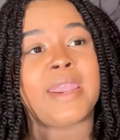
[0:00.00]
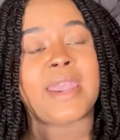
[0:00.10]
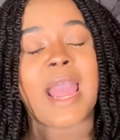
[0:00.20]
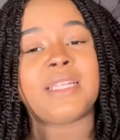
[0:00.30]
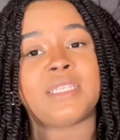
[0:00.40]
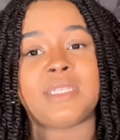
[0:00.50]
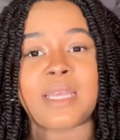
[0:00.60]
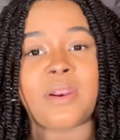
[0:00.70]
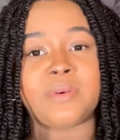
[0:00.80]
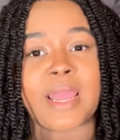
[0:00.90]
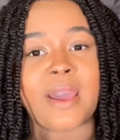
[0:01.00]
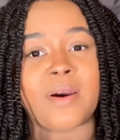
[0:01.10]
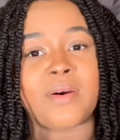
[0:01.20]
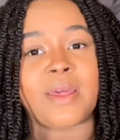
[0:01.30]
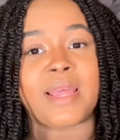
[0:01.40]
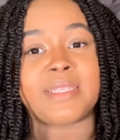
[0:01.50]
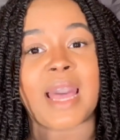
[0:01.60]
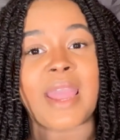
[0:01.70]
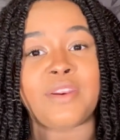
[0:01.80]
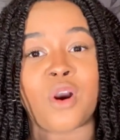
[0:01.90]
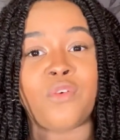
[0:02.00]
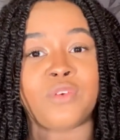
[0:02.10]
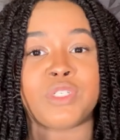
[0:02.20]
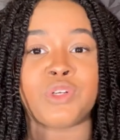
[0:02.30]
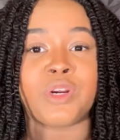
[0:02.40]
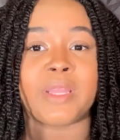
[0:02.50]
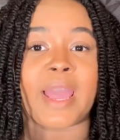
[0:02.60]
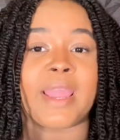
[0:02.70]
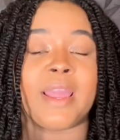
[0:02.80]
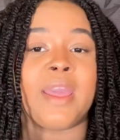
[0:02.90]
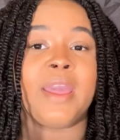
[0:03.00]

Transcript: not to settle down unless I know for sure like